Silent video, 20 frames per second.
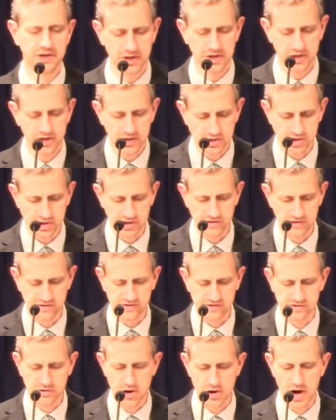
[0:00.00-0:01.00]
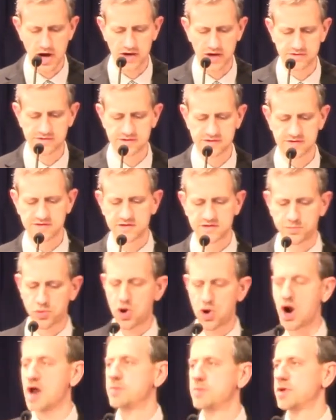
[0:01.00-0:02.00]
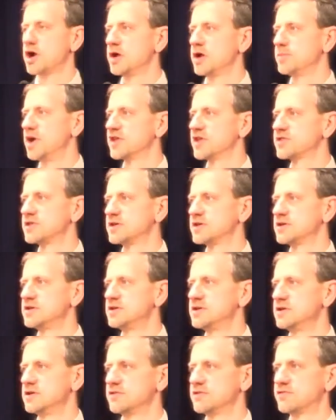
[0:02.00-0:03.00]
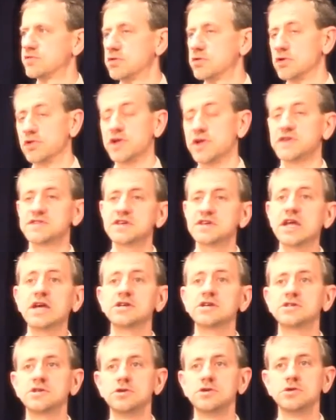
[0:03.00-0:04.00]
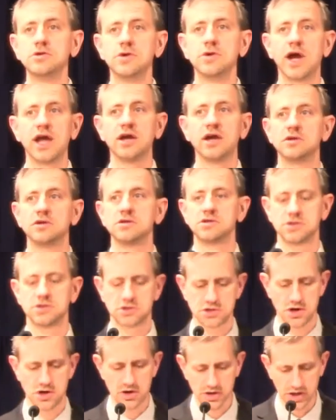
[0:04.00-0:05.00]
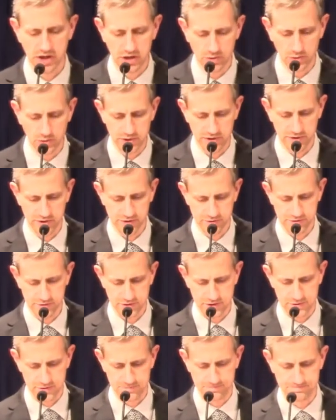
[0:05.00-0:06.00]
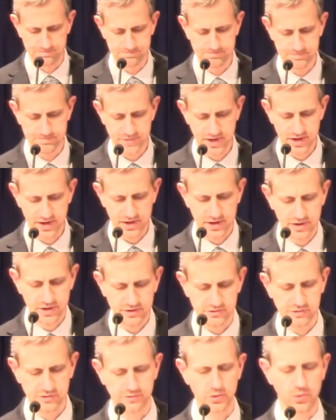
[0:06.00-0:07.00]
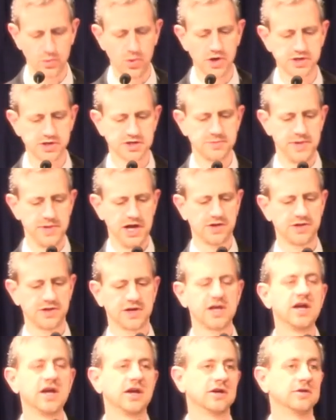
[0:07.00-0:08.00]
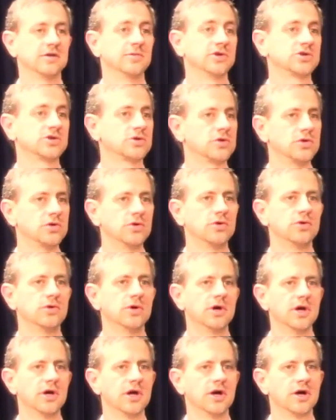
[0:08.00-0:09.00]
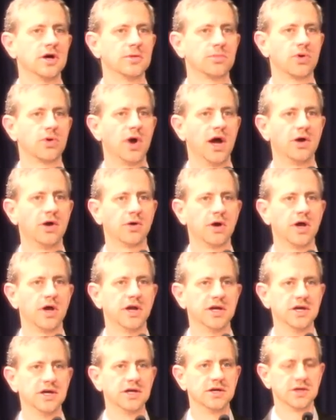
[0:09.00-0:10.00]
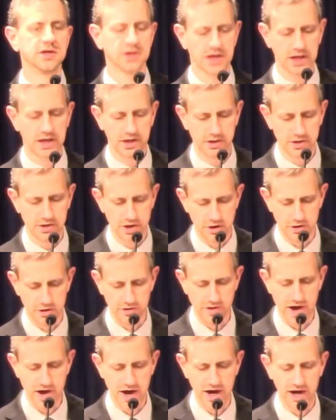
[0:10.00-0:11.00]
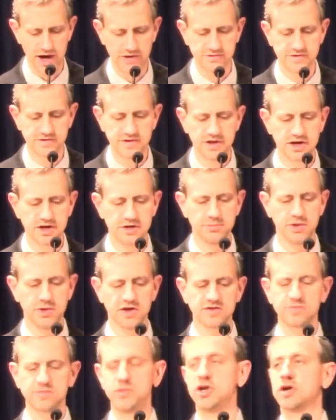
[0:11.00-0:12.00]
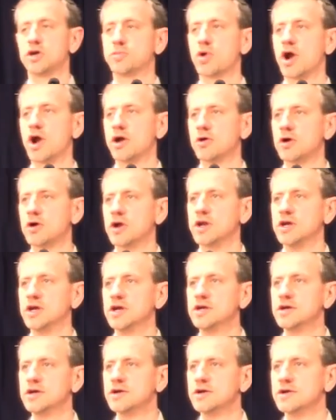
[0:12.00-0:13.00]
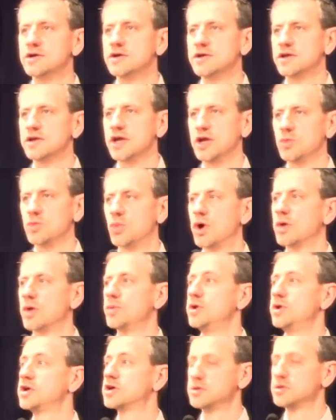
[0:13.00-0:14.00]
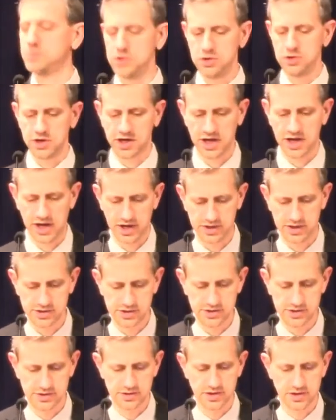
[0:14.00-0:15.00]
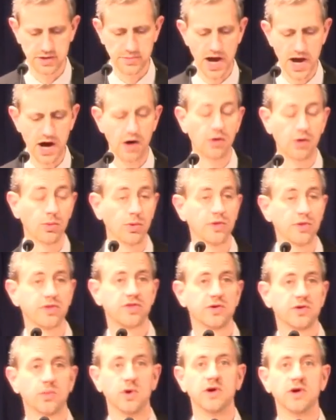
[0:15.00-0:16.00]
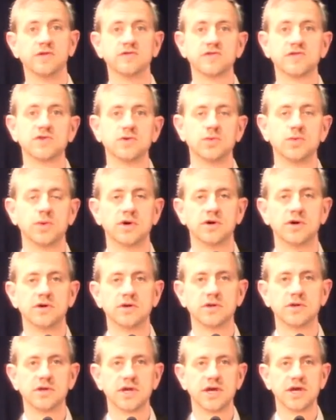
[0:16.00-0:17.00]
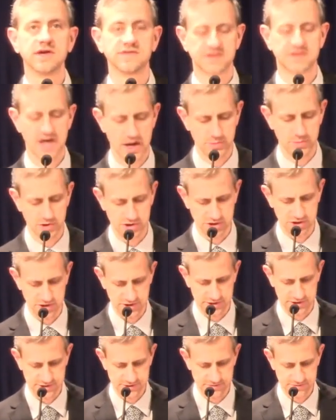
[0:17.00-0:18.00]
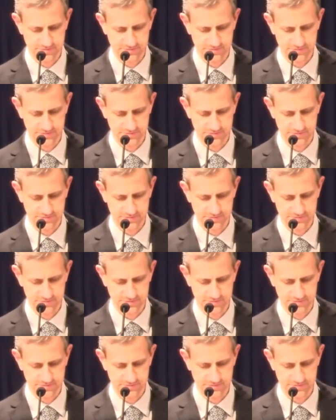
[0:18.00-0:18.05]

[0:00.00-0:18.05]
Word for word: Jesus Christ as the primary method for listening to and talking with them. So, if we want to make the kingdom a true priority in our lives, then it must be a priority in what we communicate about with the ones who will establish it.